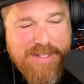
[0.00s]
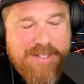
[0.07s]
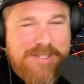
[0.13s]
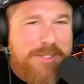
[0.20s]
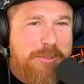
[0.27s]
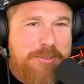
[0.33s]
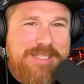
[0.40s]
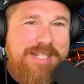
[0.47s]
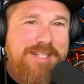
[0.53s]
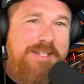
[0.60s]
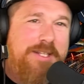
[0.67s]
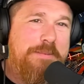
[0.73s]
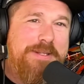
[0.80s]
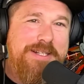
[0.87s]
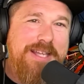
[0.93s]
losing a
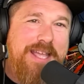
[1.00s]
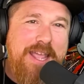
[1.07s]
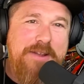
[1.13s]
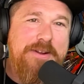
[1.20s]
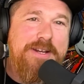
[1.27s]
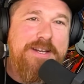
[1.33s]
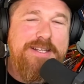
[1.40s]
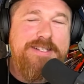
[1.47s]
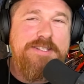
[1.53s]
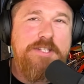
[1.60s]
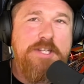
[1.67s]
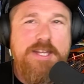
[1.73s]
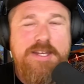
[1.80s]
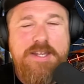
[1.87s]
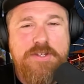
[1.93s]
little bit of heritage
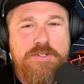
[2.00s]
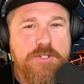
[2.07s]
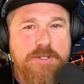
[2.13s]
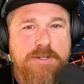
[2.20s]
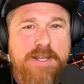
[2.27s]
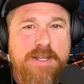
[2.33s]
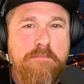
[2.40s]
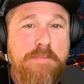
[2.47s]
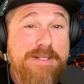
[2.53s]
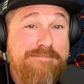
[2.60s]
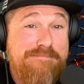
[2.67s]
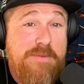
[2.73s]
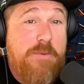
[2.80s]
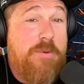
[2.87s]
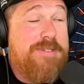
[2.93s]
and history, but
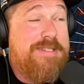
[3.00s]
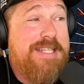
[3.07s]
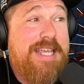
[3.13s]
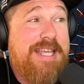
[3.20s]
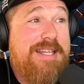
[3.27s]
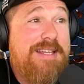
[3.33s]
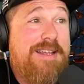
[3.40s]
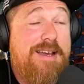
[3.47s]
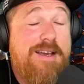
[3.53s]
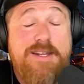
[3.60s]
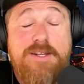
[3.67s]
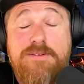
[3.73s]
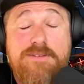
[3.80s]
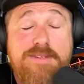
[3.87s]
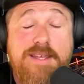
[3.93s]
once again, I
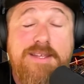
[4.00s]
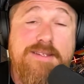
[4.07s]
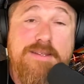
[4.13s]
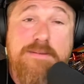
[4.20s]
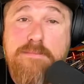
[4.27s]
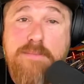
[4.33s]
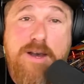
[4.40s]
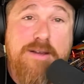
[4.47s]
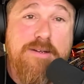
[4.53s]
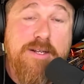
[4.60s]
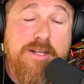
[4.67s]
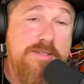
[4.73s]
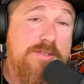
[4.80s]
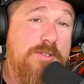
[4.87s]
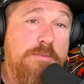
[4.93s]
don't think that modern
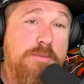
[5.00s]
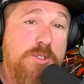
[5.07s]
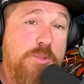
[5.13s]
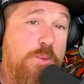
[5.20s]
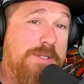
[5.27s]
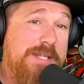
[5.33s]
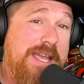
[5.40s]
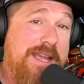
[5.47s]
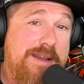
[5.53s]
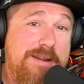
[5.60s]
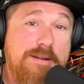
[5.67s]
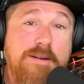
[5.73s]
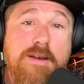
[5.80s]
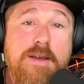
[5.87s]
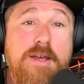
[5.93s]
consumers will
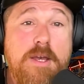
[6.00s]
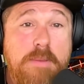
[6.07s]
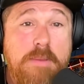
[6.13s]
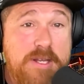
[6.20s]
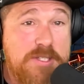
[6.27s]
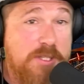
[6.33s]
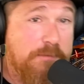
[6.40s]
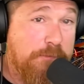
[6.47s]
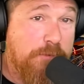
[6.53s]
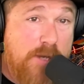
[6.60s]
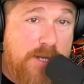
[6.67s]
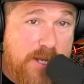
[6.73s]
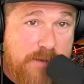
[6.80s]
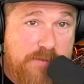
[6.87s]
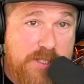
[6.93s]
care, because the
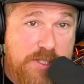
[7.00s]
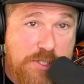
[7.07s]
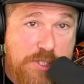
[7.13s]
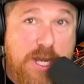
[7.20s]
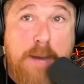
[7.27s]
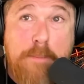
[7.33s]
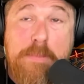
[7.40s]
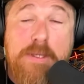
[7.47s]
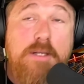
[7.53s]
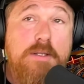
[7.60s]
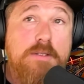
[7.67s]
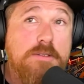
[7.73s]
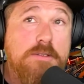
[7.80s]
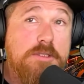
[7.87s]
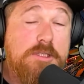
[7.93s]
front of this shop
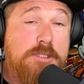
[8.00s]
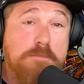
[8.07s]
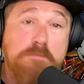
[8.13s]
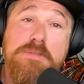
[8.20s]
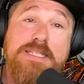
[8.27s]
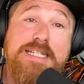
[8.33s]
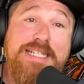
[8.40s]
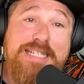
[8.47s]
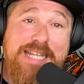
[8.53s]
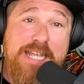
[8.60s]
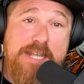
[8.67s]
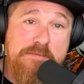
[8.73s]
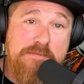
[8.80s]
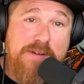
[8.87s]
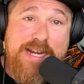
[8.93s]
looks completely
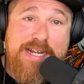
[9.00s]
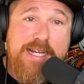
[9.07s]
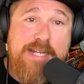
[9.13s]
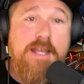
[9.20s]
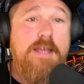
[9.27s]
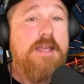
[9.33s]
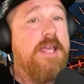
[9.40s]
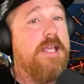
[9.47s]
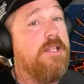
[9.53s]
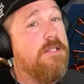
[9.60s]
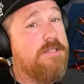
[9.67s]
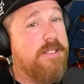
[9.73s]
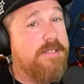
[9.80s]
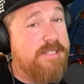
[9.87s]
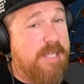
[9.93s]
inviting. It
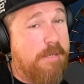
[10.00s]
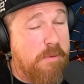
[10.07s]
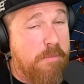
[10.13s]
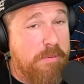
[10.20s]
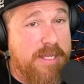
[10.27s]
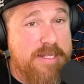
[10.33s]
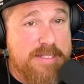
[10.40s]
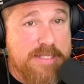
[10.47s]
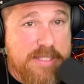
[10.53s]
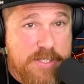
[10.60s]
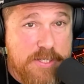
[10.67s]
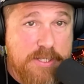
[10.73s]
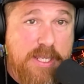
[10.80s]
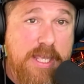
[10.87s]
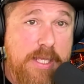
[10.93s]
looks like the type of place that
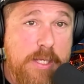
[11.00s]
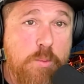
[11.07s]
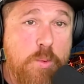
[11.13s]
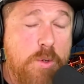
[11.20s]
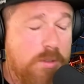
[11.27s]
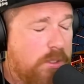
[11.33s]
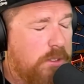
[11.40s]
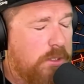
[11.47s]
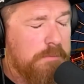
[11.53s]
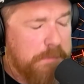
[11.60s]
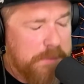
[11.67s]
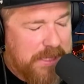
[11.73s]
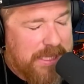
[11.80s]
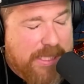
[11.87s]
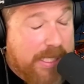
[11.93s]
your kid will
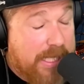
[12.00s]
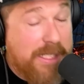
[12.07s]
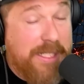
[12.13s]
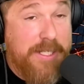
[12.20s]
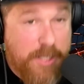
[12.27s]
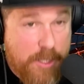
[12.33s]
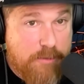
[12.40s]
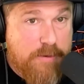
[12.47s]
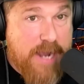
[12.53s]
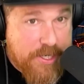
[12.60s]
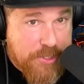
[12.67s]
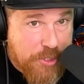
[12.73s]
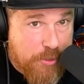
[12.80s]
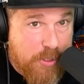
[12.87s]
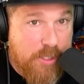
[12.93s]
completely
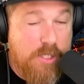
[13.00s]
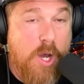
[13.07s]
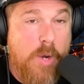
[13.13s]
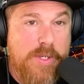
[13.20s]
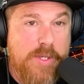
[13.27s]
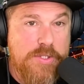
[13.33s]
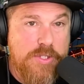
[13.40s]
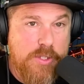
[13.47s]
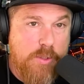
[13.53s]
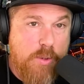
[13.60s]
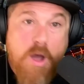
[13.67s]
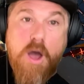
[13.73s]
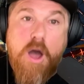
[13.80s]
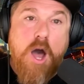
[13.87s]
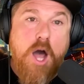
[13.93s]
harass you to go into
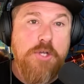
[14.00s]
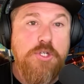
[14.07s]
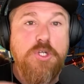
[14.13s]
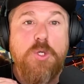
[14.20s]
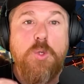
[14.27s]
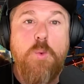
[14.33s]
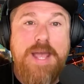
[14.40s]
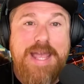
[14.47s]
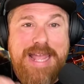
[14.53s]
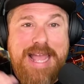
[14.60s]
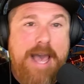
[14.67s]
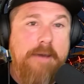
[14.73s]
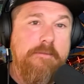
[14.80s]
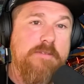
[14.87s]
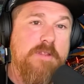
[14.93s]
on your way
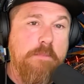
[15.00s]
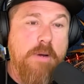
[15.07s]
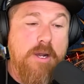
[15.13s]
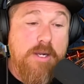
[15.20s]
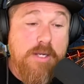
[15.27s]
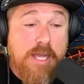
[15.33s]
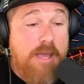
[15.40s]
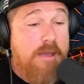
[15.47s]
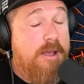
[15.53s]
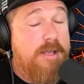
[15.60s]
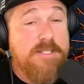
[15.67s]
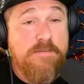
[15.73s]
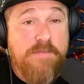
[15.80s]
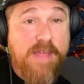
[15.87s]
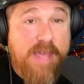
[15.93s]
out of the park,
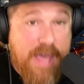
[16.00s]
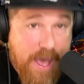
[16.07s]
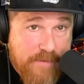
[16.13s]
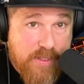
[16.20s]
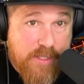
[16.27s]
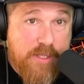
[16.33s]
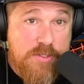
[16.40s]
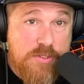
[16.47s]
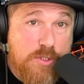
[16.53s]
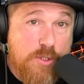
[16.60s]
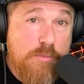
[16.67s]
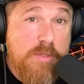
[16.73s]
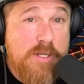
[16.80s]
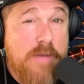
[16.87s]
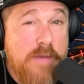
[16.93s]
as if they haven't
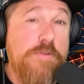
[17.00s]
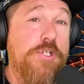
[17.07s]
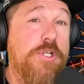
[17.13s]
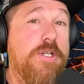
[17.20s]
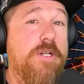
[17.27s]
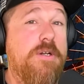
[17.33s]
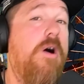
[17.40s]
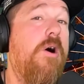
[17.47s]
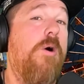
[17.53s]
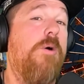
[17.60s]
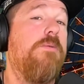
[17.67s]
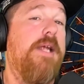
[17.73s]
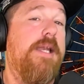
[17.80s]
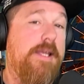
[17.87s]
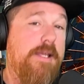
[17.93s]
consumed enough sugar
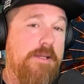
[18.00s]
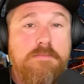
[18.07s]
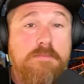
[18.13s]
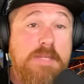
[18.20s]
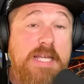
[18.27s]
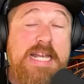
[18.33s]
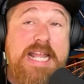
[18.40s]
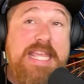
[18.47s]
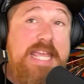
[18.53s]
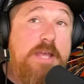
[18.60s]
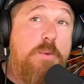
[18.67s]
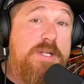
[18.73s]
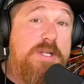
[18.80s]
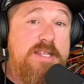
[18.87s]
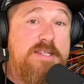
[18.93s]
already. And I
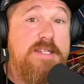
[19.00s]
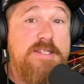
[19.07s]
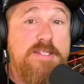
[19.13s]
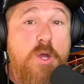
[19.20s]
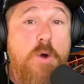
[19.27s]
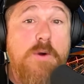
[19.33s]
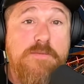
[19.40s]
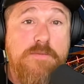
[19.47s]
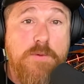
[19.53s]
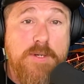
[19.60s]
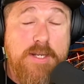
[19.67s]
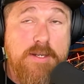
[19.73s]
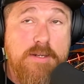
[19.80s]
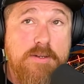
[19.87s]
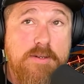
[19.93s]
get what Disney's going for
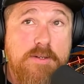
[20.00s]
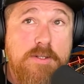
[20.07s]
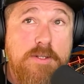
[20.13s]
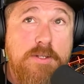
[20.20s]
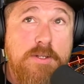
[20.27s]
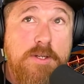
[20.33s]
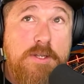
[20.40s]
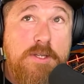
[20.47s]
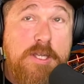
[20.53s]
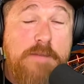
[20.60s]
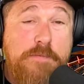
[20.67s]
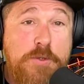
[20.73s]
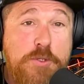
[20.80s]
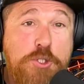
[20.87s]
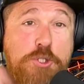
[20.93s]
here.
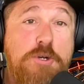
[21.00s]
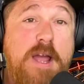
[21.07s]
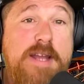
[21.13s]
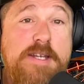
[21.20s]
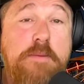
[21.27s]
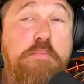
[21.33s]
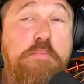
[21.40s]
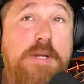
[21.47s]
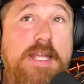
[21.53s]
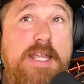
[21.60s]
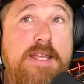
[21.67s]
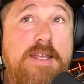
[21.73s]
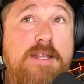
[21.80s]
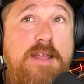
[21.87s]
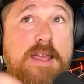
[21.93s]
If you're trying to bring
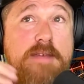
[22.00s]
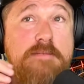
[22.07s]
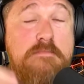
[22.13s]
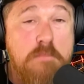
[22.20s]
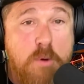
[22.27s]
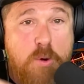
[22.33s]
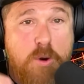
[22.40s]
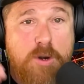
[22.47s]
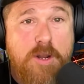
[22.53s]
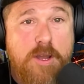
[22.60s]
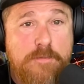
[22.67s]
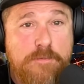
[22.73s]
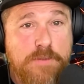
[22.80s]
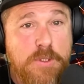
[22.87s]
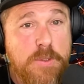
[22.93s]
in a more
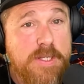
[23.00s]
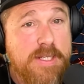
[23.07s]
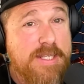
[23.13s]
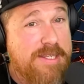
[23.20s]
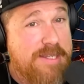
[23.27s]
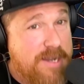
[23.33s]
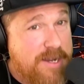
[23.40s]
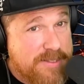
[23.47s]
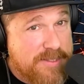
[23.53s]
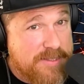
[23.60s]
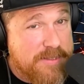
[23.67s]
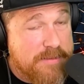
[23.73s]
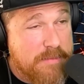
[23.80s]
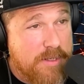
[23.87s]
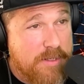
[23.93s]
affluent
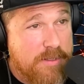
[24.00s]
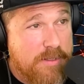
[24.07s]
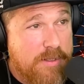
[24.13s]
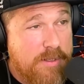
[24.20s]
customer,